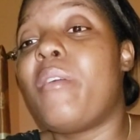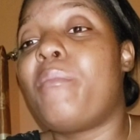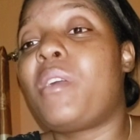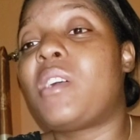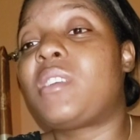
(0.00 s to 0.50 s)

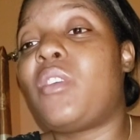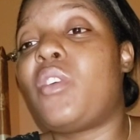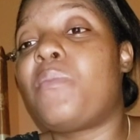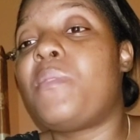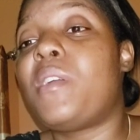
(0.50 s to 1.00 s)
because a
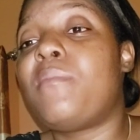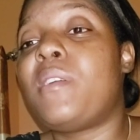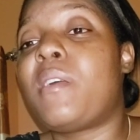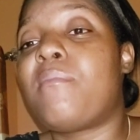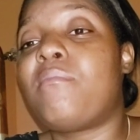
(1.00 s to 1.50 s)
young baby
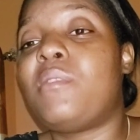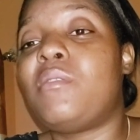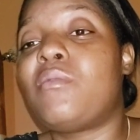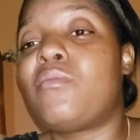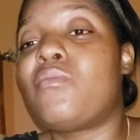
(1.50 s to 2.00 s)

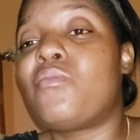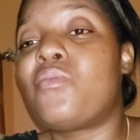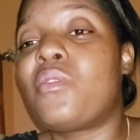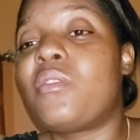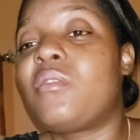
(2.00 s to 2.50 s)
and I don't
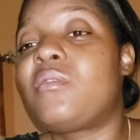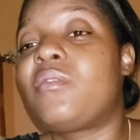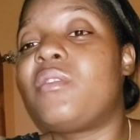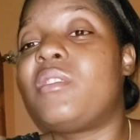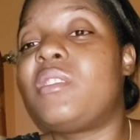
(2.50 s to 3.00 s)
know
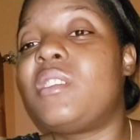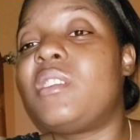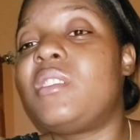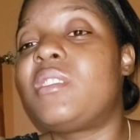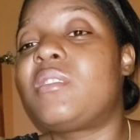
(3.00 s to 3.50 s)
certain things.